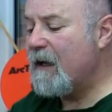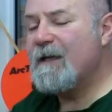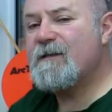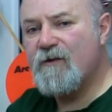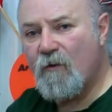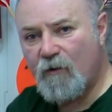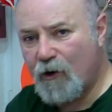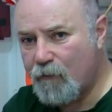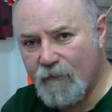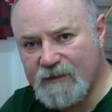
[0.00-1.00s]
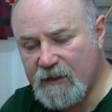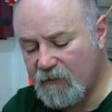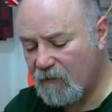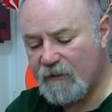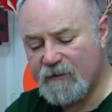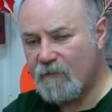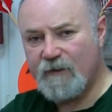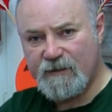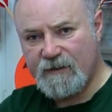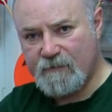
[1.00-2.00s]
It's not critical as
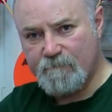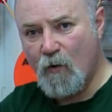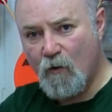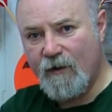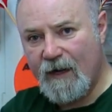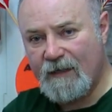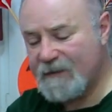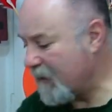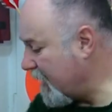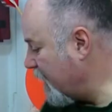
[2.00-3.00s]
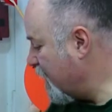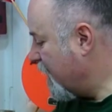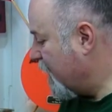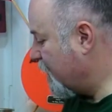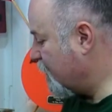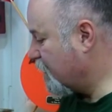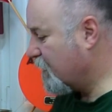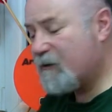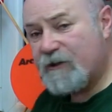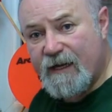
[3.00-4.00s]
long as it's more or less there. It
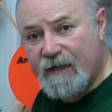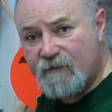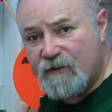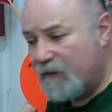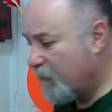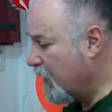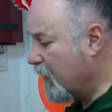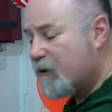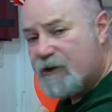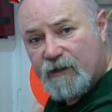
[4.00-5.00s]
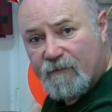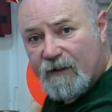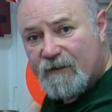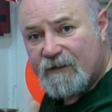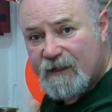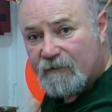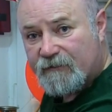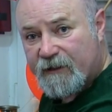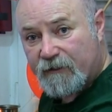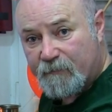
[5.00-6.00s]
just saves you shoveling the
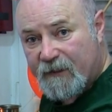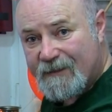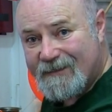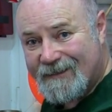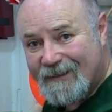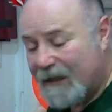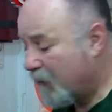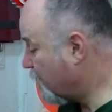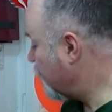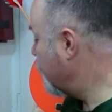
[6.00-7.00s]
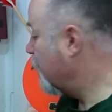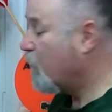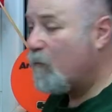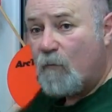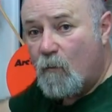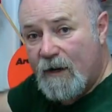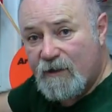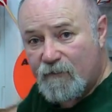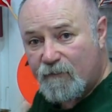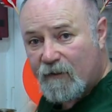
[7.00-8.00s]
telltale piece in and out
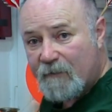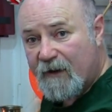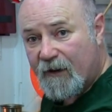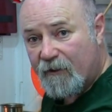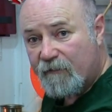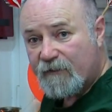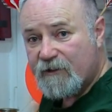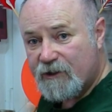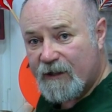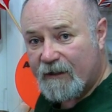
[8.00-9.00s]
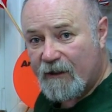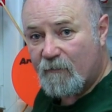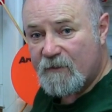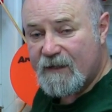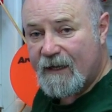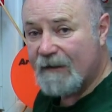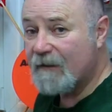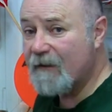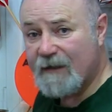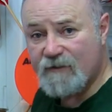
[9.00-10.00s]
when you flip it over to check the opposite
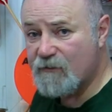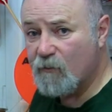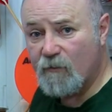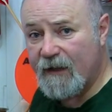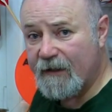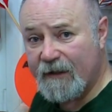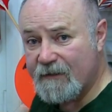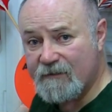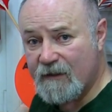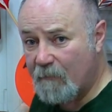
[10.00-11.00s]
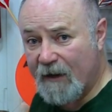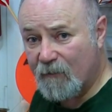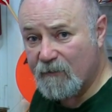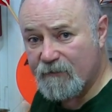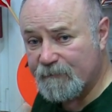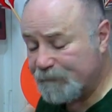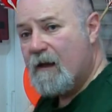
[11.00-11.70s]
end. That's all that is about.